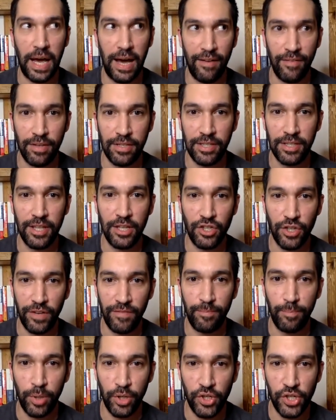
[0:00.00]
Obviously, they should
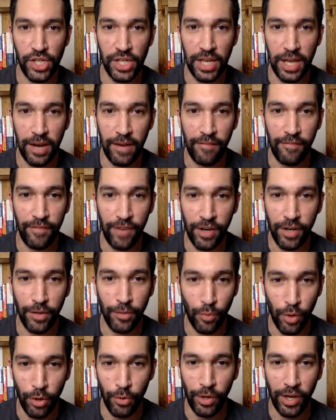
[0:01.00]
have pushed to get on
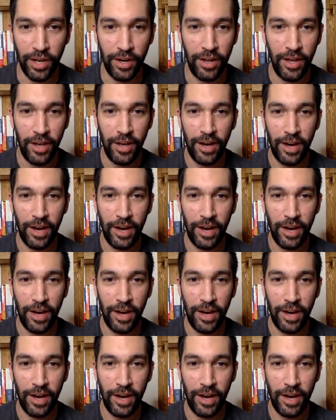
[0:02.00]
fucking Rogan.